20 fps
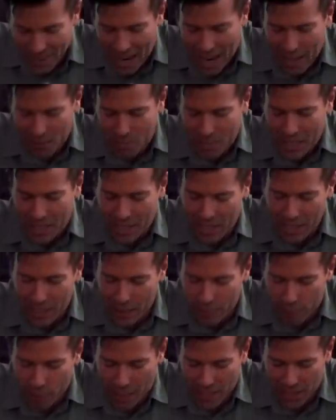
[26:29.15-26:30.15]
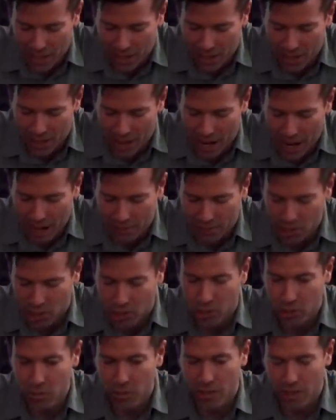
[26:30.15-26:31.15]
At the beginning of my turn, I have to
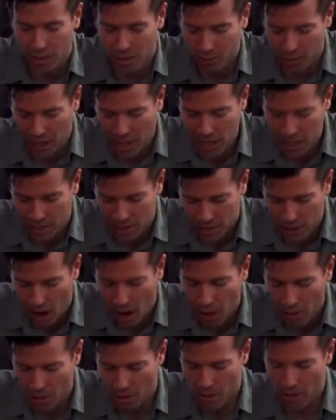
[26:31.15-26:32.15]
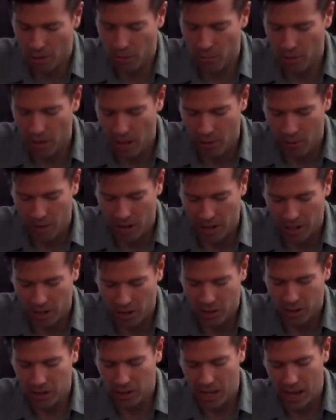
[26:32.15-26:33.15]
choose a location other than the one where I
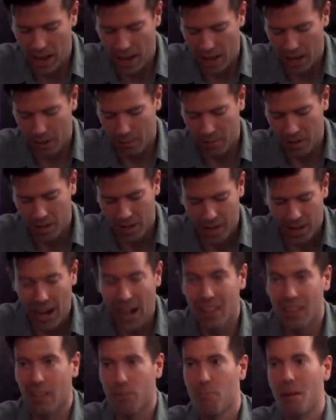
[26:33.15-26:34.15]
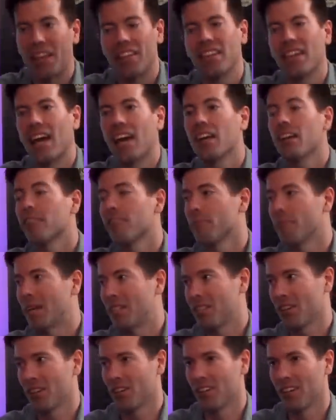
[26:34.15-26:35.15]
currently am, and then by the end of
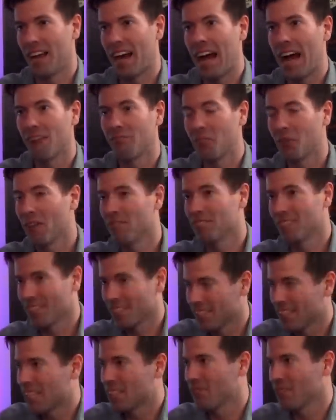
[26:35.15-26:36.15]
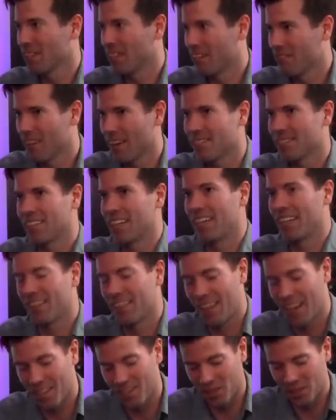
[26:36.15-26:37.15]
my turn, I have to have successfully
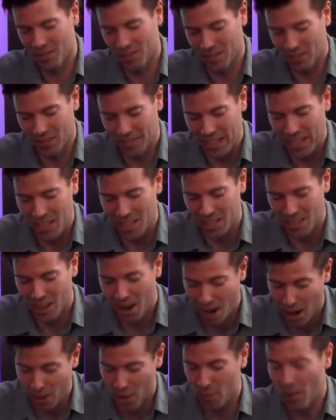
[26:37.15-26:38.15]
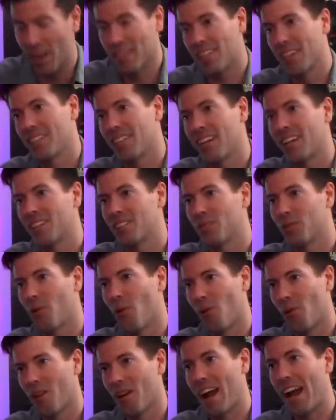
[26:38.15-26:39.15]
investigated that chosen location. Otherwise, I take 2
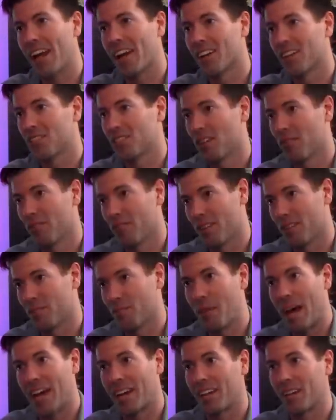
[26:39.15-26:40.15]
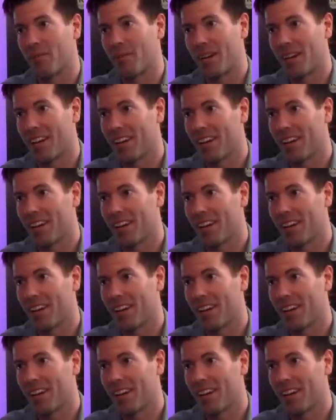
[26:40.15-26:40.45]
horror and shovel this back into my